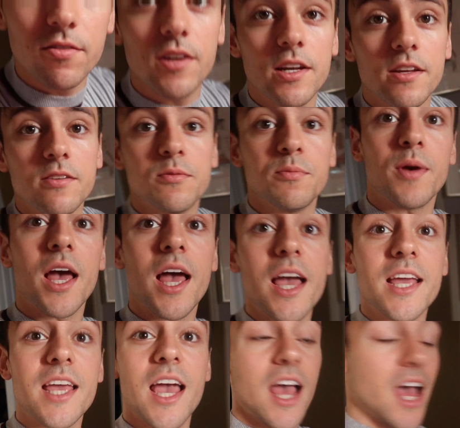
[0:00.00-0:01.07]
lovely little
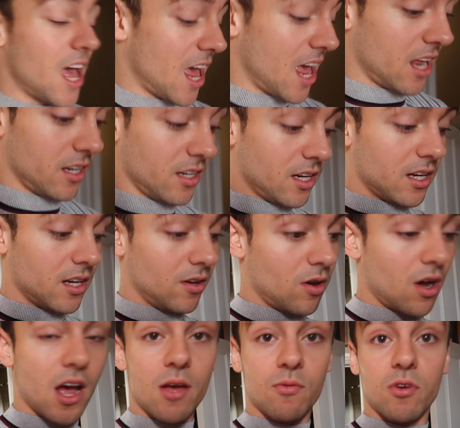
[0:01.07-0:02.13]
bag, and
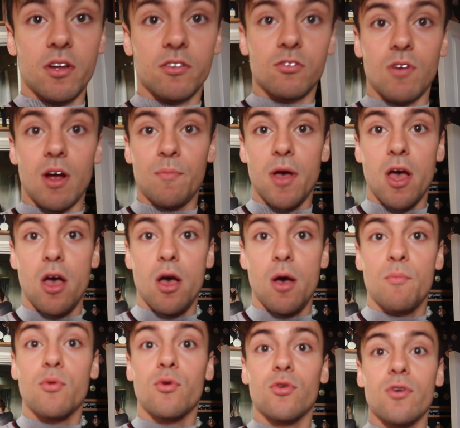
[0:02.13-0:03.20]
now I'm going to wrap her
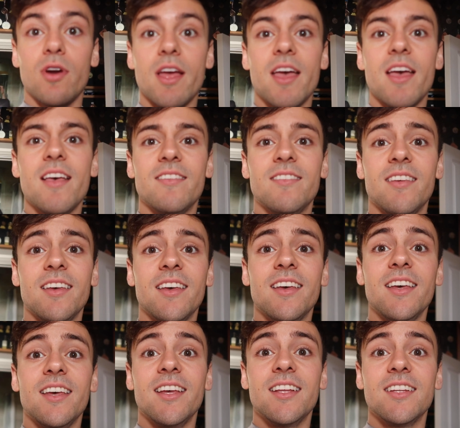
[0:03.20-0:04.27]

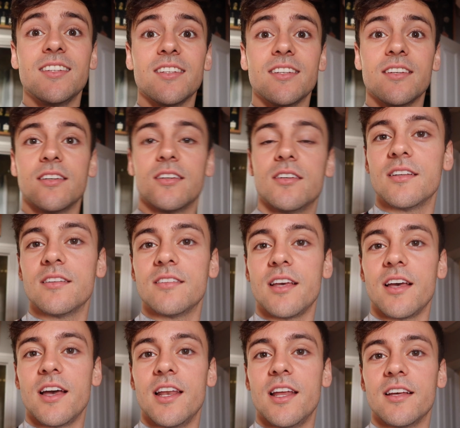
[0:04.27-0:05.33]
present.
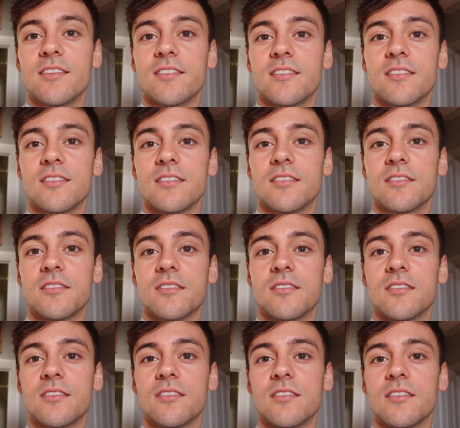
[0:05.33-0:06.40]
Say hi, Lance. Oh
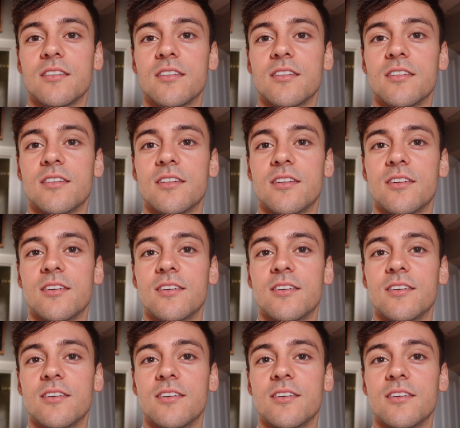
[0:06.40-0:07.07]
my God, no.